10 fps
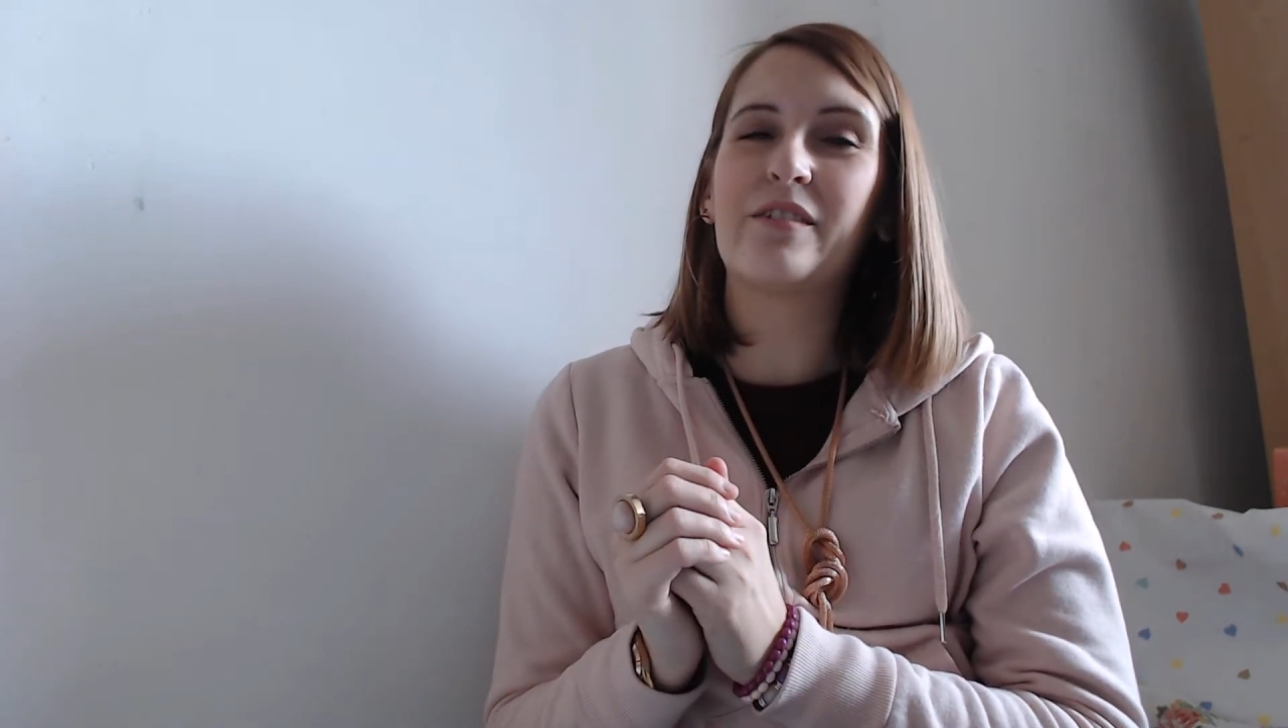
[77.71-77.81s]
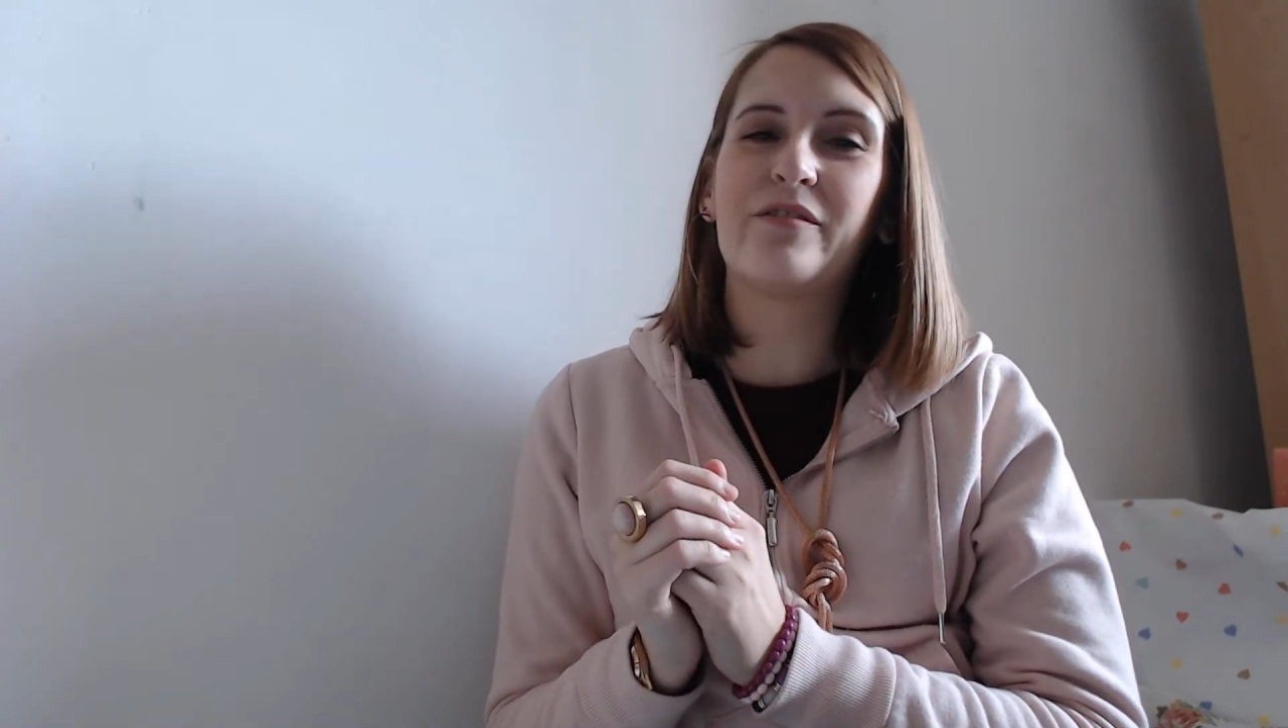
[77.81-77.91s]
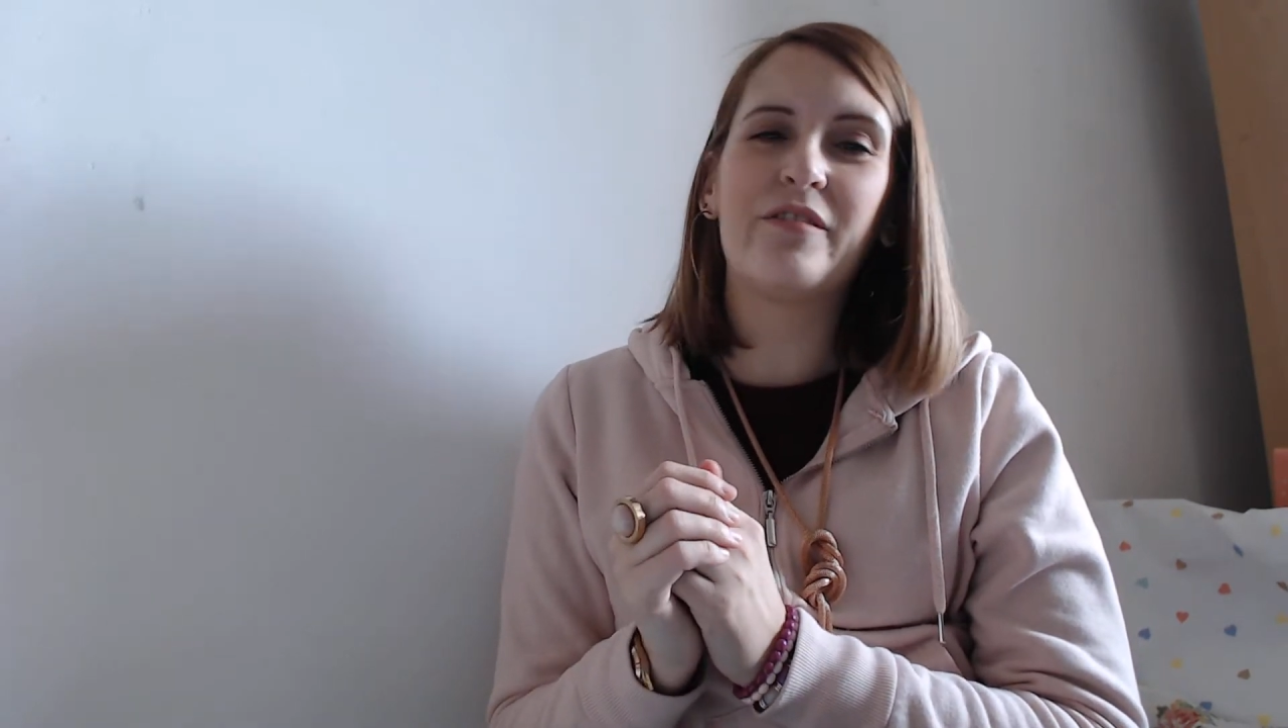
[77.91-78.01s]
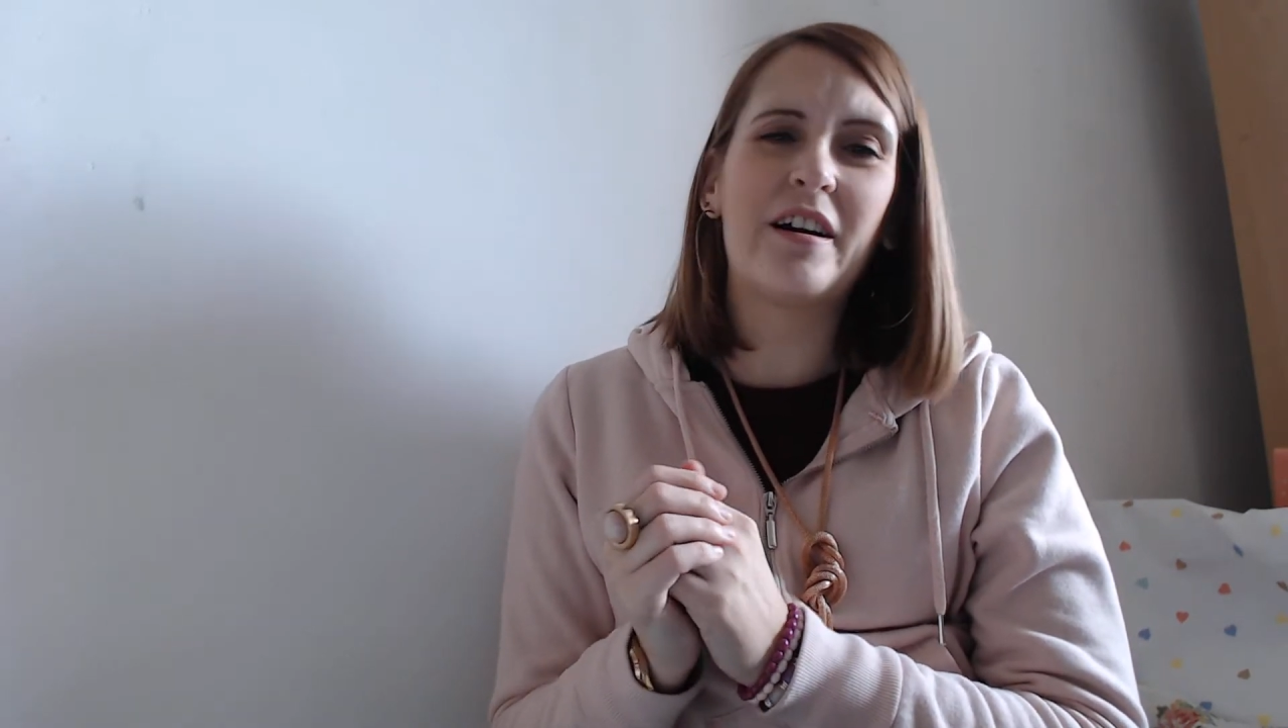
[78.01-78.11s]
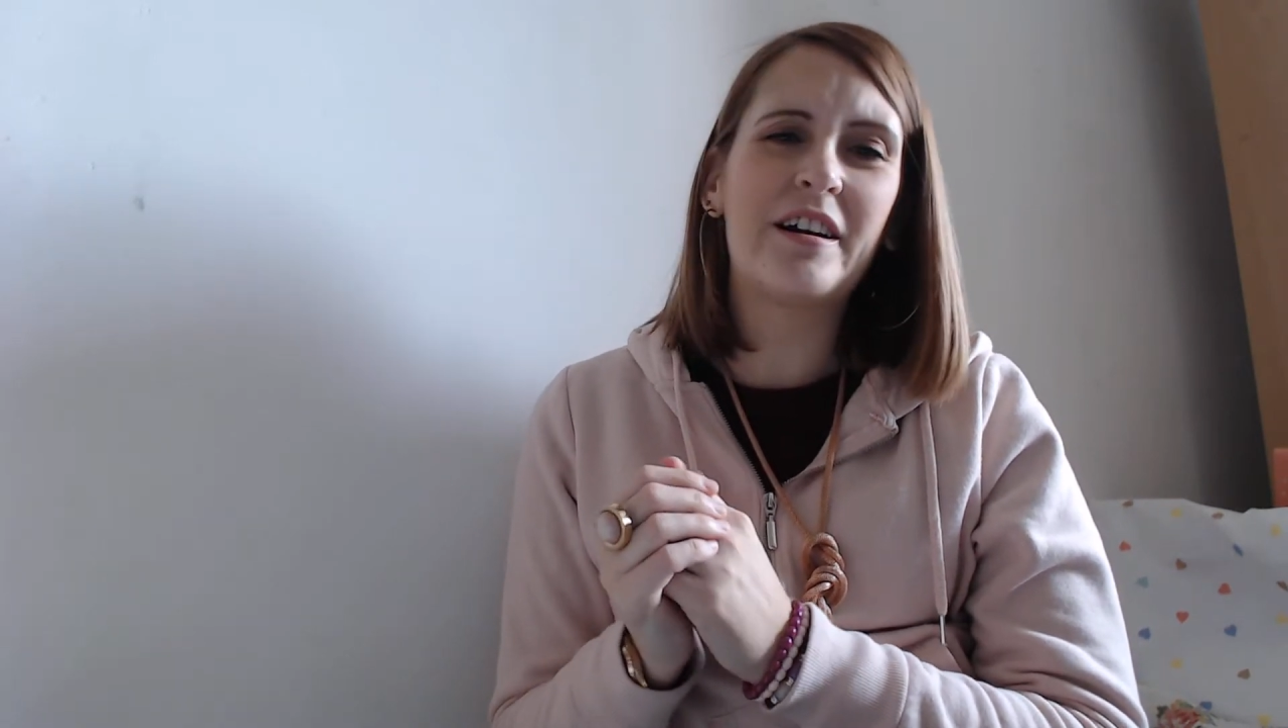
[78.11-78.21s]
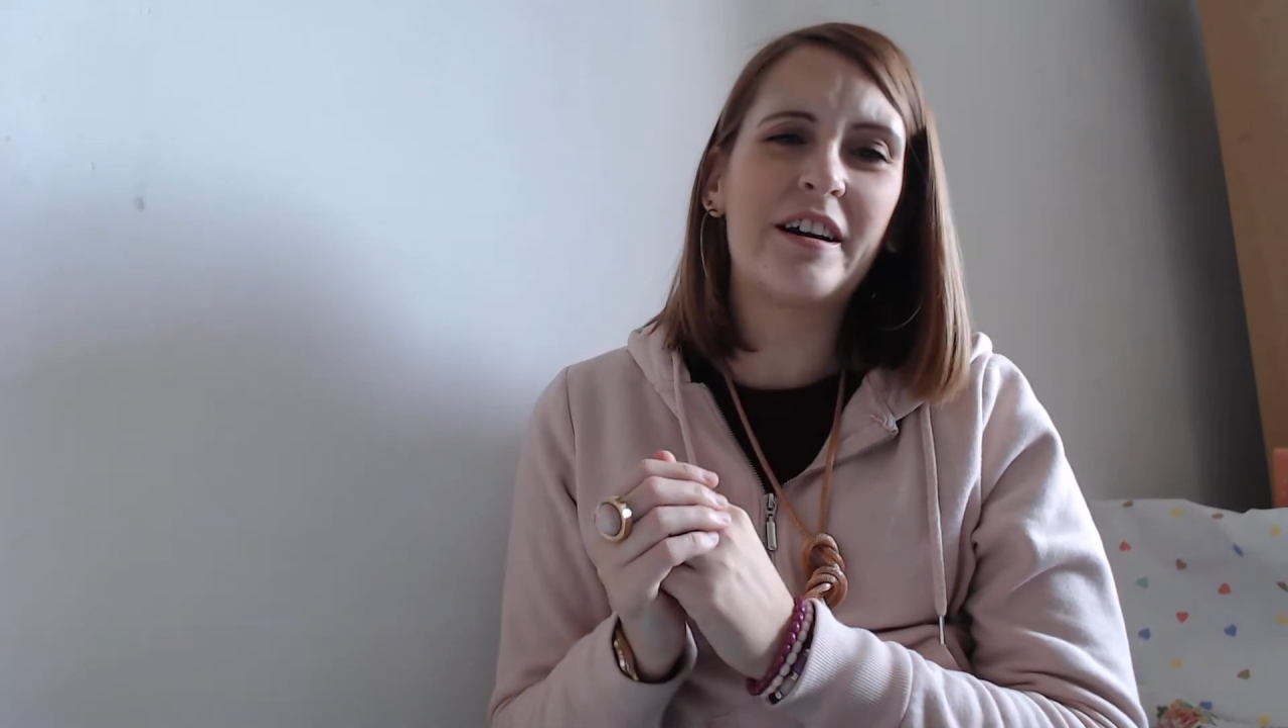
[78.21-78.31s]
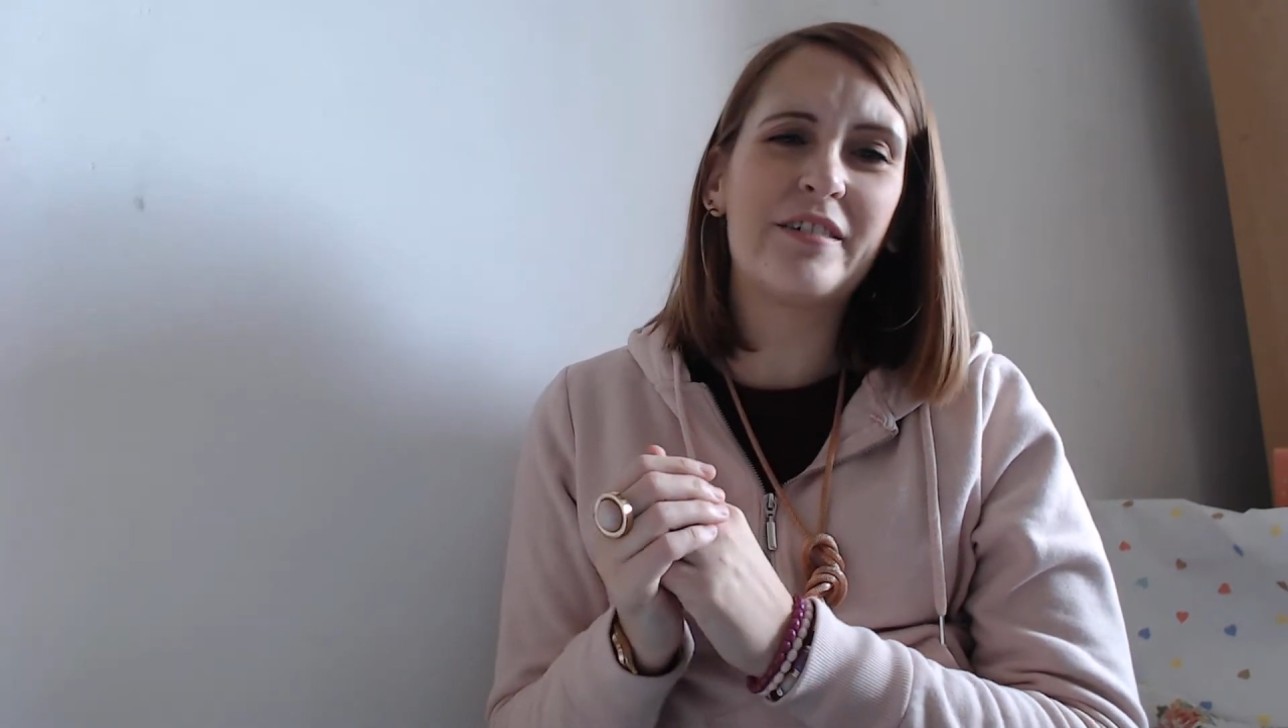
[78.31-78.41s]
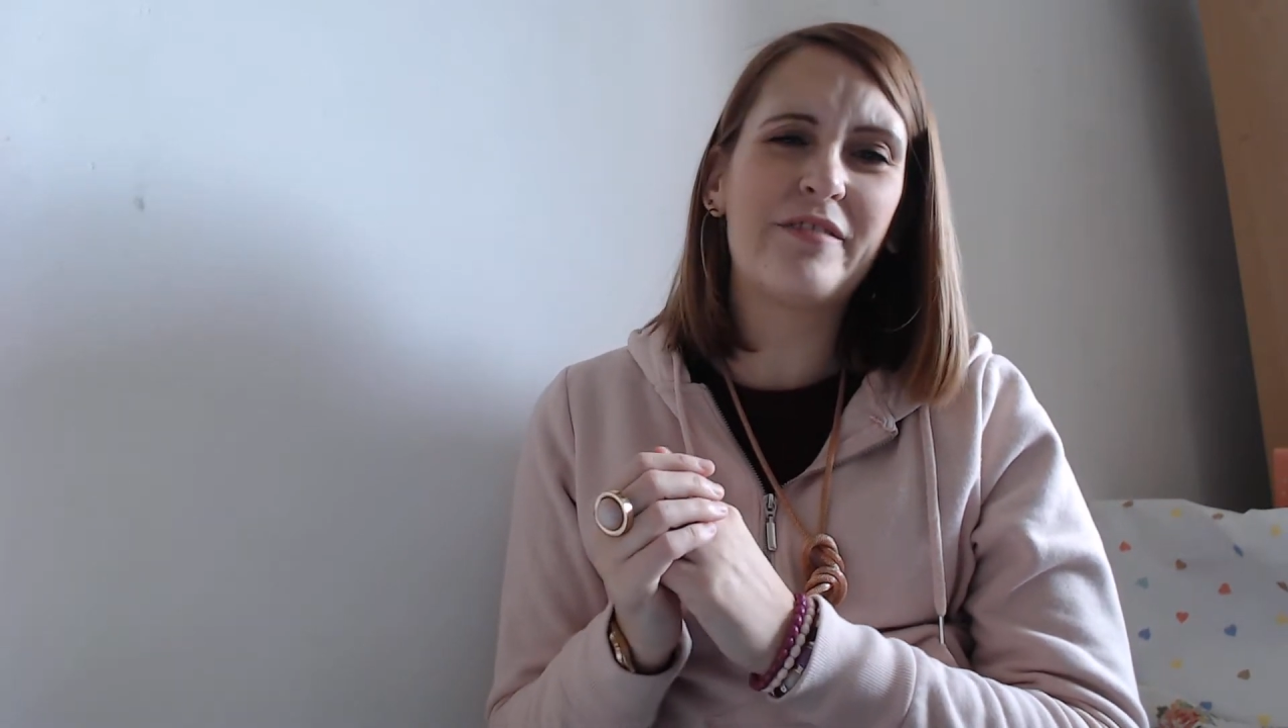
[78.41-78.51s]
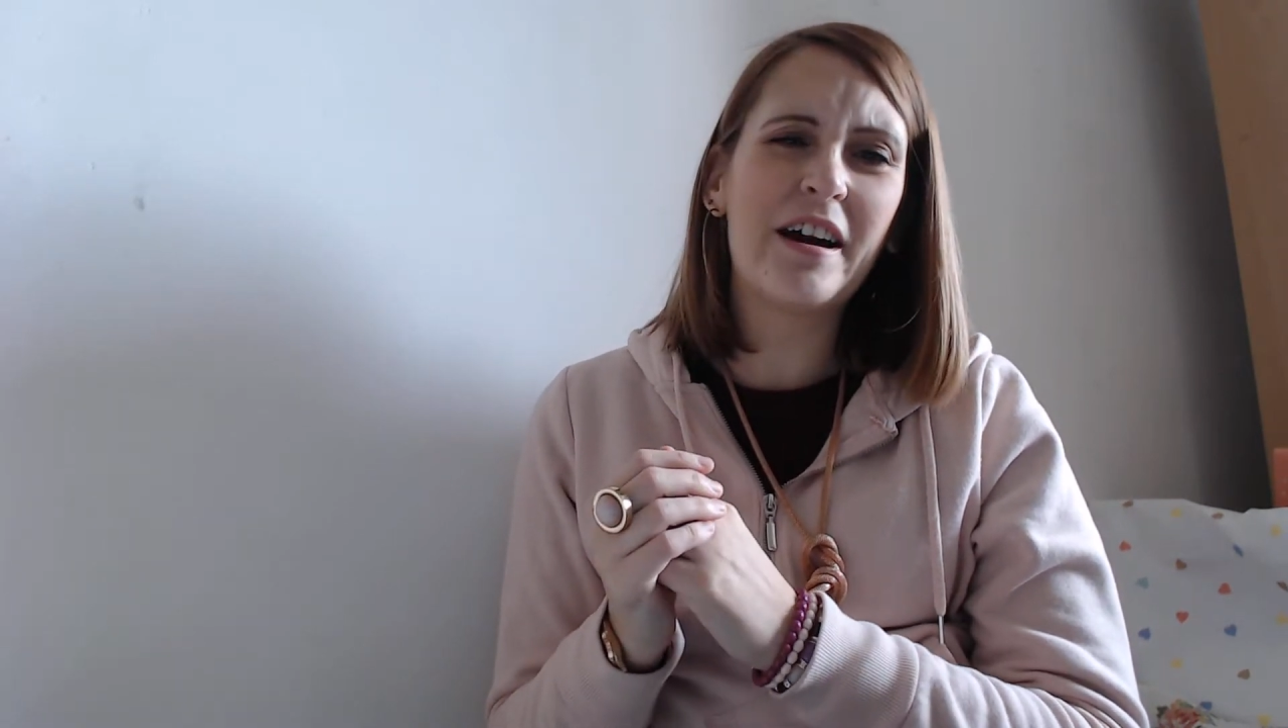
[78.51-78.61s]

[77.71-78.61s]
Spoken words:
5